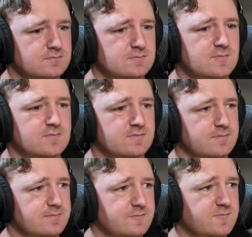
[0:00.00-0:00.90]
Given good
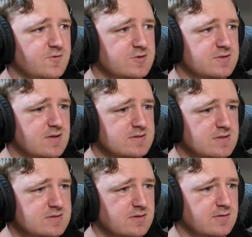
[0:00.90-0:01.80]
value First shot of the
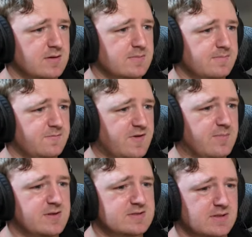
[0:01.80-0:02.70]
season, all right. Five
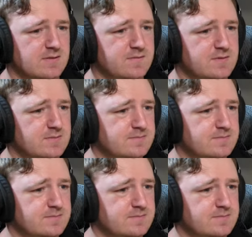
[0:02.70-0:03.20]
minutes left.